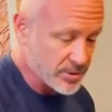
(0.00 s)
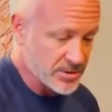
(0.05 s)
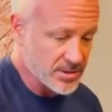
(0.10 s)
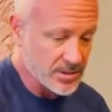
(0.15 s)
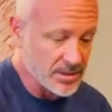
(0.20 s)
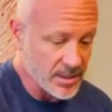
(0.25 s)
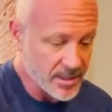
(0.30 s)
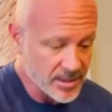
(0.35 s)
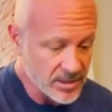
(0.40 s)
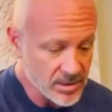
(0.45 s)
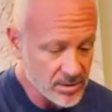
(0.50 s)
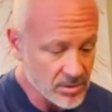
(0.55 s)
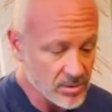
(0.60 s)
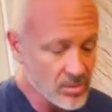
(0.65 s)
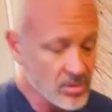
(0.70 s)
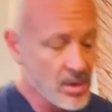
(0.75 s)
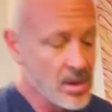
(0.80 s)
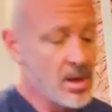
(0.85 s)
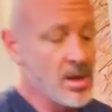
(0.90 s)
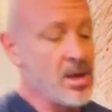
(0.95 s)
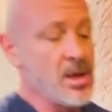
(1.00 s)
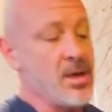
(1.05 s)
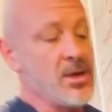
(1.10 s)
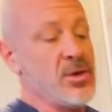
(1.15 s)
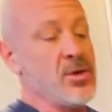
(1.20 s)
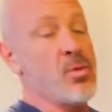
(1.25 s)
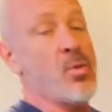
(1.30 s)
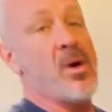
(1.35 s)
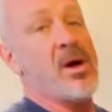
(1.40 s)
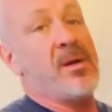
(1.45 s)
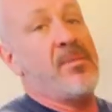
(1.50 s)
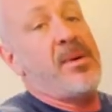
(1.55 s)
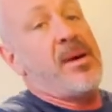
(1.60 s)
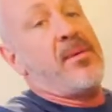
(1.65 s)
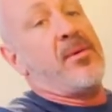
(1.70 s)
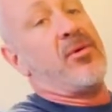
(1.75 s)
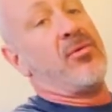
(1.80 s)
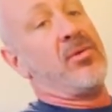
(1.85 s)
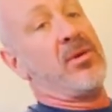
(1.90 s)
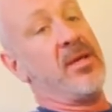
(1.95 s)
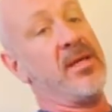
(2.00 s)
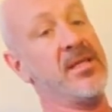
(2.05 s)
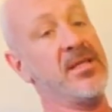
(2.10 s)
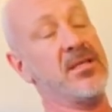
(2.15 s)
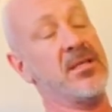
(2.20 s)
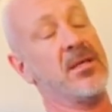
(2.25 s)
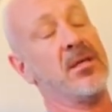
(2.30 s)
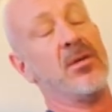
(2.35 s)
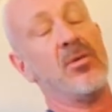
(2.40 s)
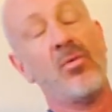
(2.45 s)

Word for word: person like you, you want to be able to release it.